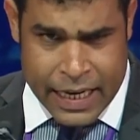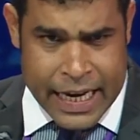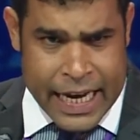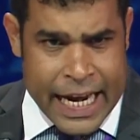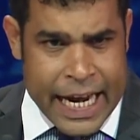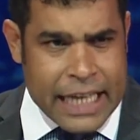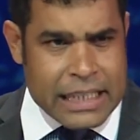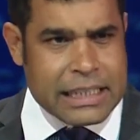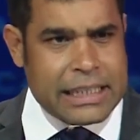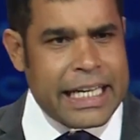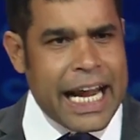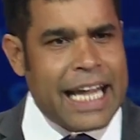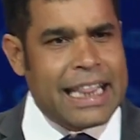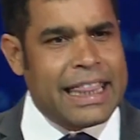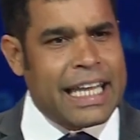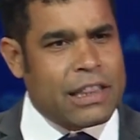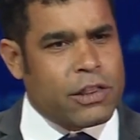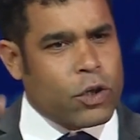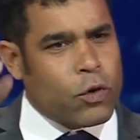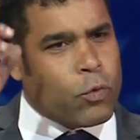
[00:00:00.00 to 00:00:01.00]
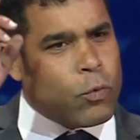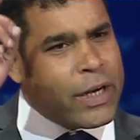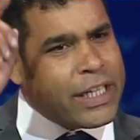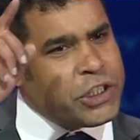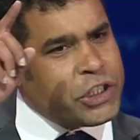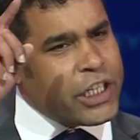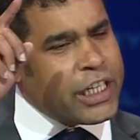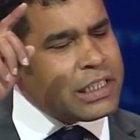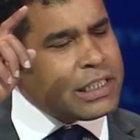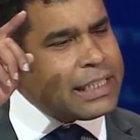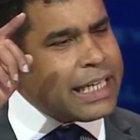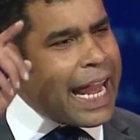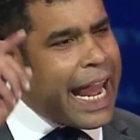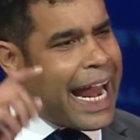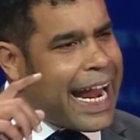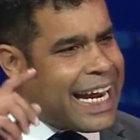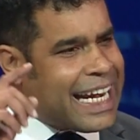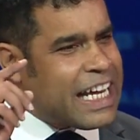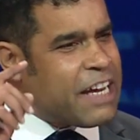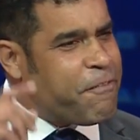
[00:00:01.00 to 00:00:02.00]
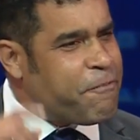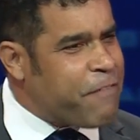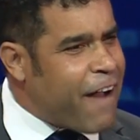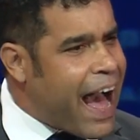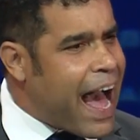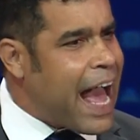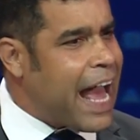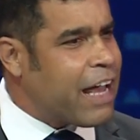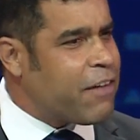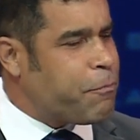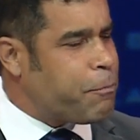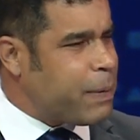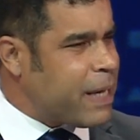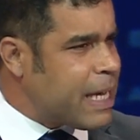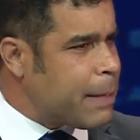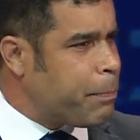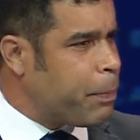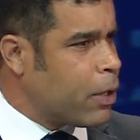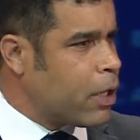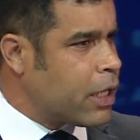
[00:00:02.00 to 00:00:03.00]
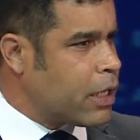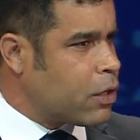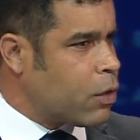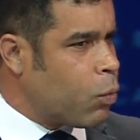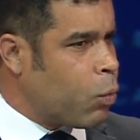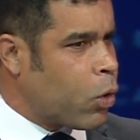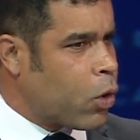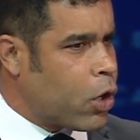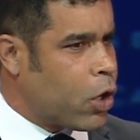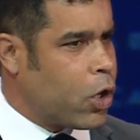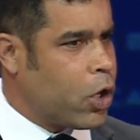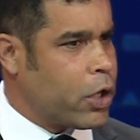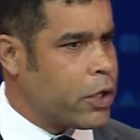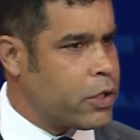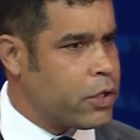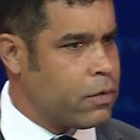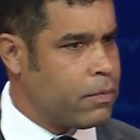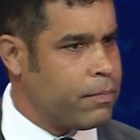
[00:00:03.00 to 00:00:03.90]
It said that the richest 85 people in the world,